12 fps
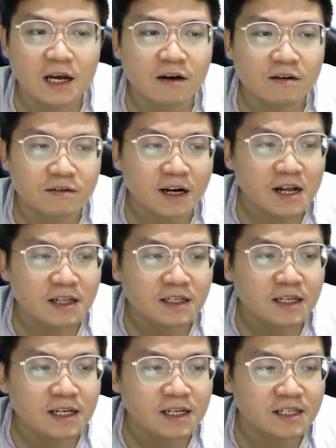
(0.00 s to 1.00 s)
Right?
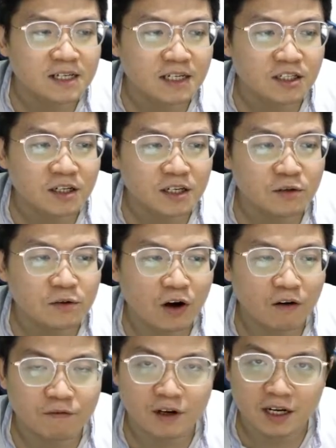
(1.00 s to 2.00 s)
It's actually you
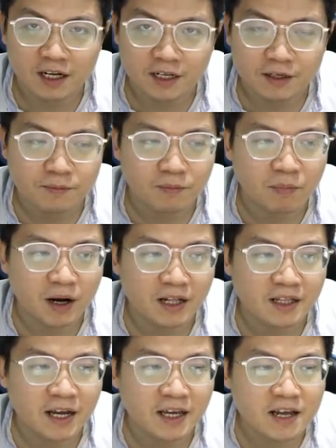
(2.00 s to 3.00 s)
convert it by
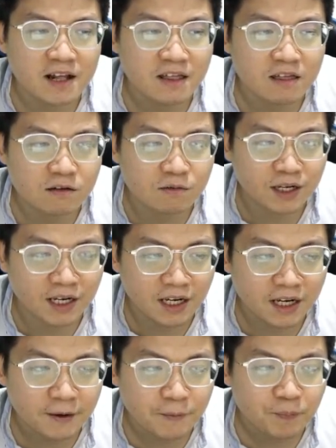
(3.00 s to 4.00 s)
taking
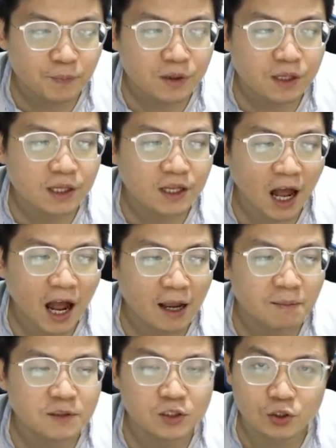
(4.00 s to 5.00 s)
3
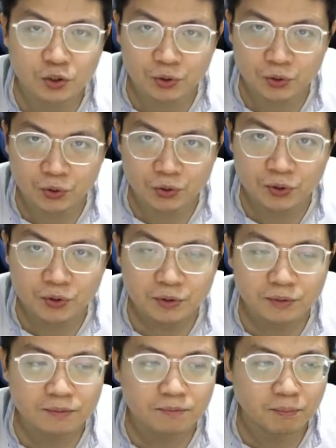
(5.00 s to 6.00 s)
times 2
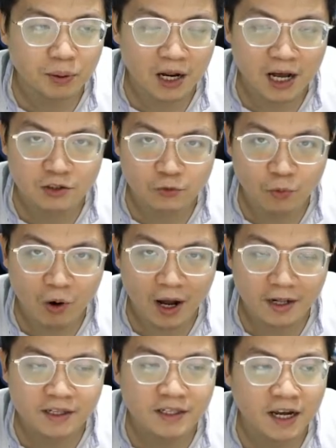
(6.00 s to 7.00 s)
plus
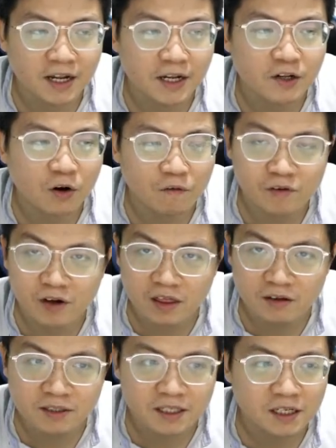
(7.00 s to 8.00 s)
1 and then over
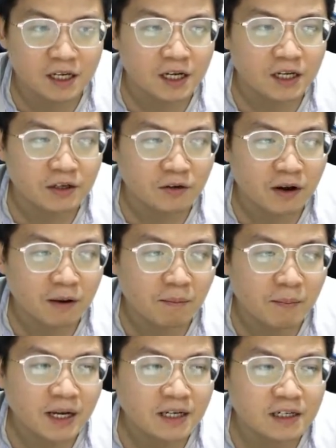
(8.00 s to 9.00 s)
3. You'll
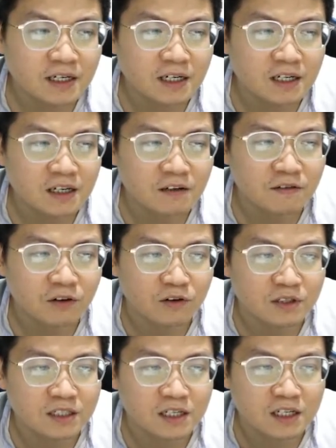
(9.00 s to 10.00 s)
make a curve or
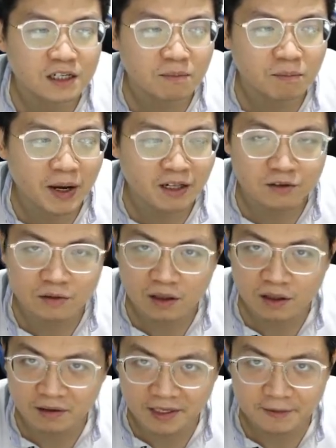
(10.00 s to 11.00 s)
circle back to 3.